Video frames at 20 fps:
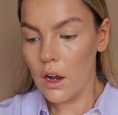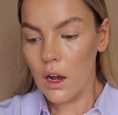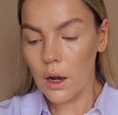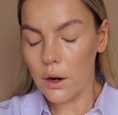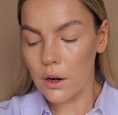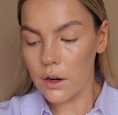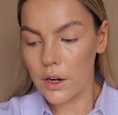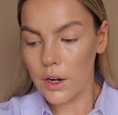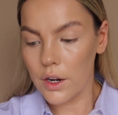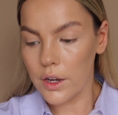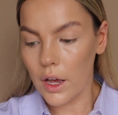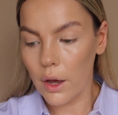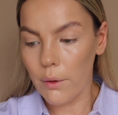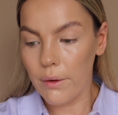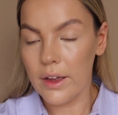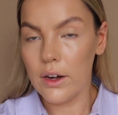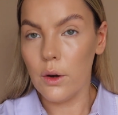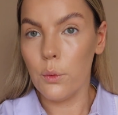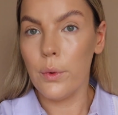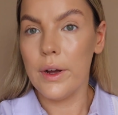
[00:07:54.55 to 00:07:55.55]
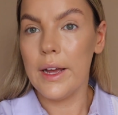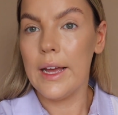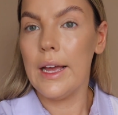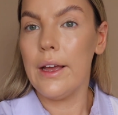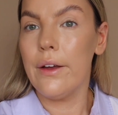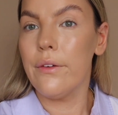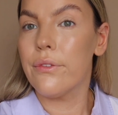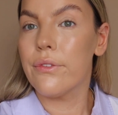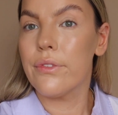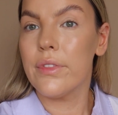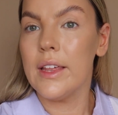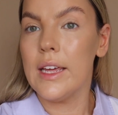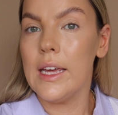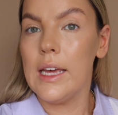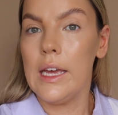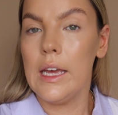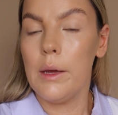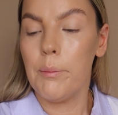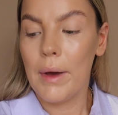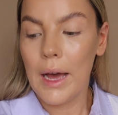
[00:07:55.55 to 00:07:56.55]
I'm going to go in with
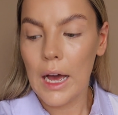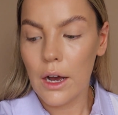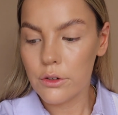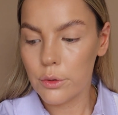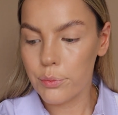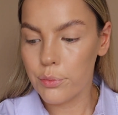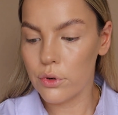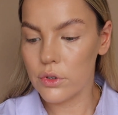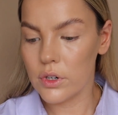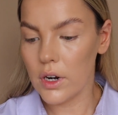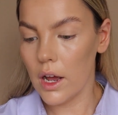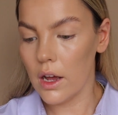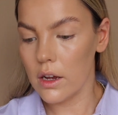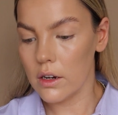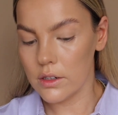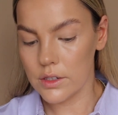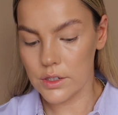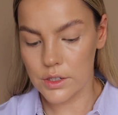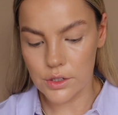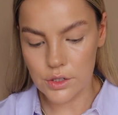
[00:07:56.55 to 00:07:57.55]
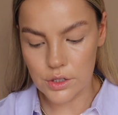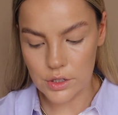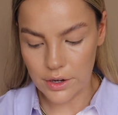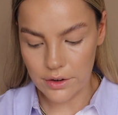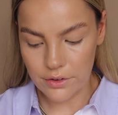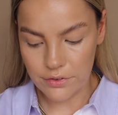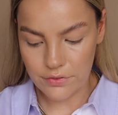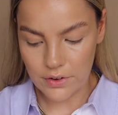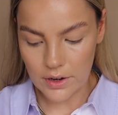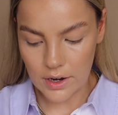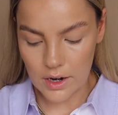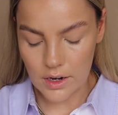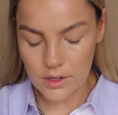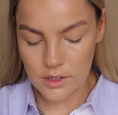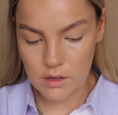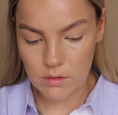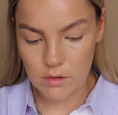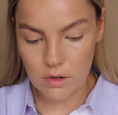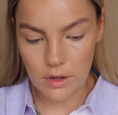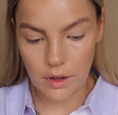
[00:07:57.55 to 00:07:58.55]
the powder products. So
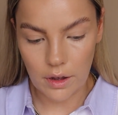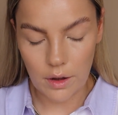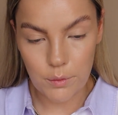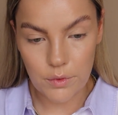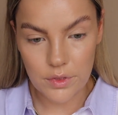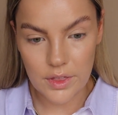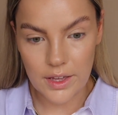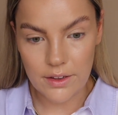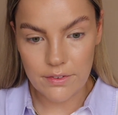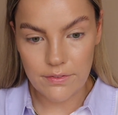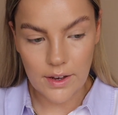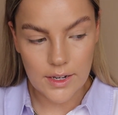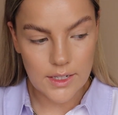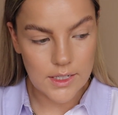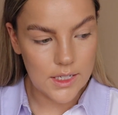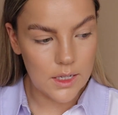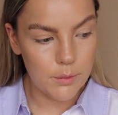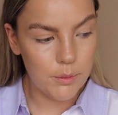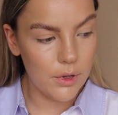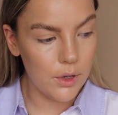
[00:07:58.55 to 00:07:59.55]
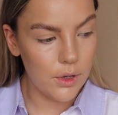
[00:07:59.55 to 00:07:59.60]
first I'm going to go in with the Fenty